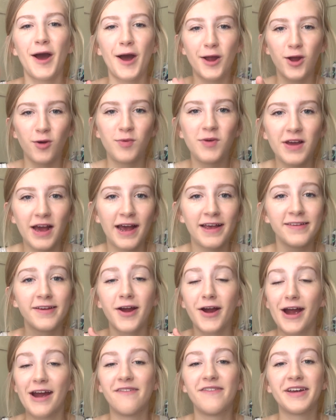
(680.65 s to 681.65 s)
I hope you guys
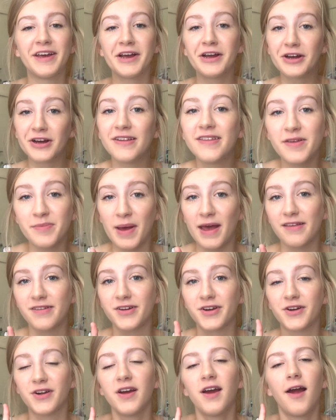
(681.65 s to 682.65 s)
are having a good
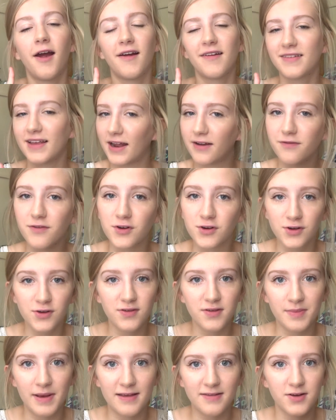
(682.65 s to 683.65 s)
semester, are excited for a
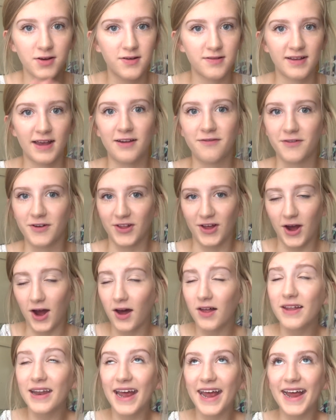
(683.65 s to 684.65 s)
new semester, excited for the
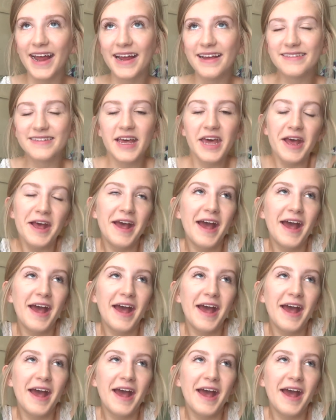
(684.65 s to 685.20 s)
holidays.